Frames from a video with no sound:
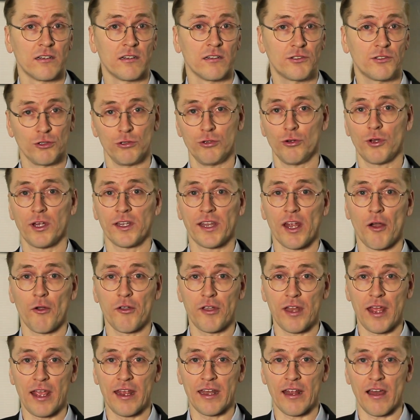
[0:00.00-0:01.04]
to look at our
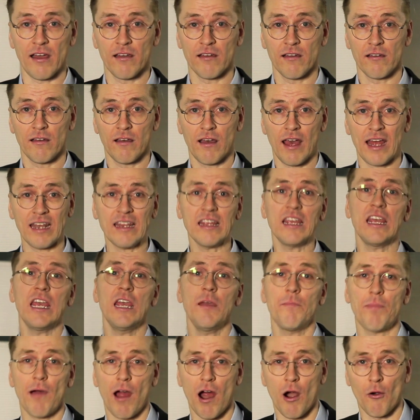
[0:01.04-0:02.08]
data and
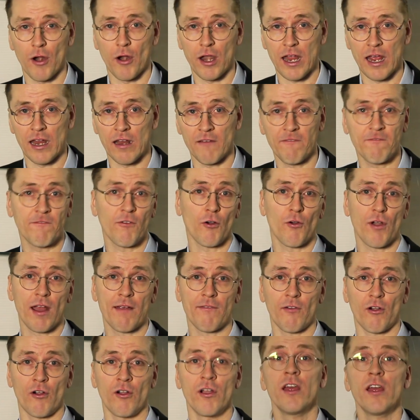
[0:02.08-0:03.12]
keep our data
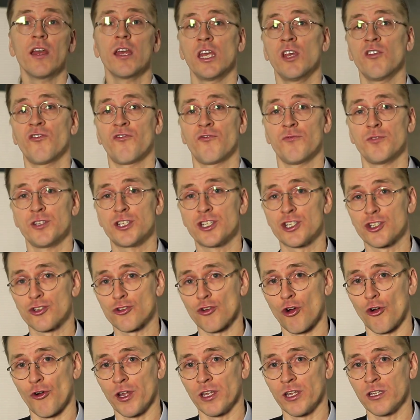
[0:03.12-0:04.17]
forever if we
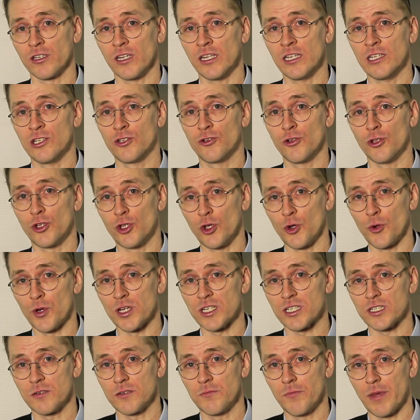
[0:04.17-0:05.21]
store it into
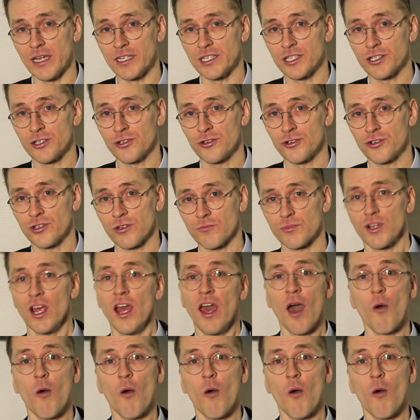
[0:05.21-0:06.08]
US-based systems.